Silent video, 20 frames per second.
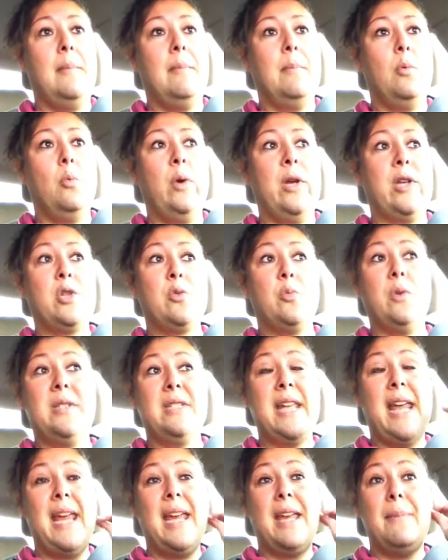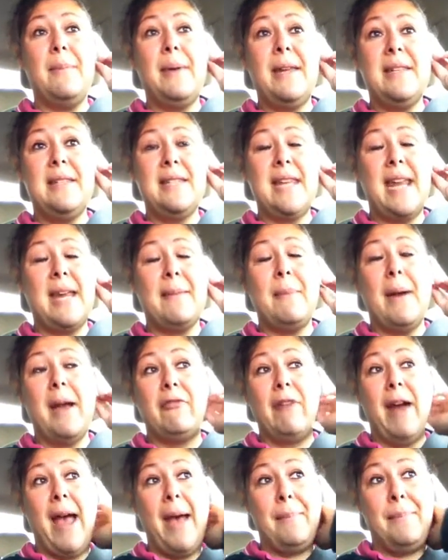which would take my
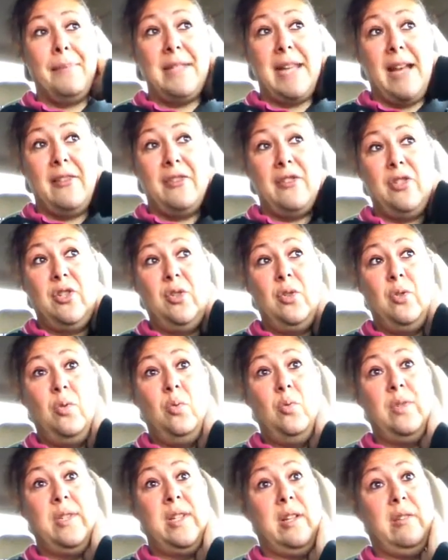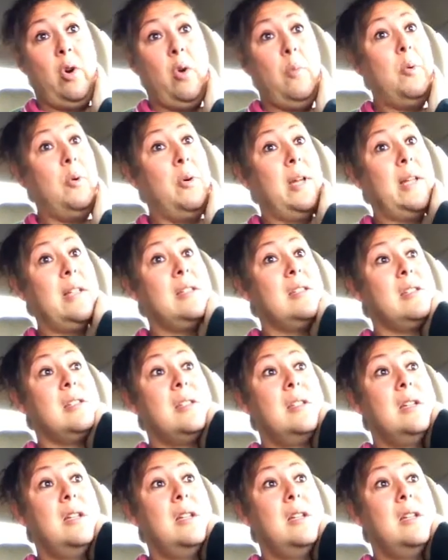wrap down to 0 points.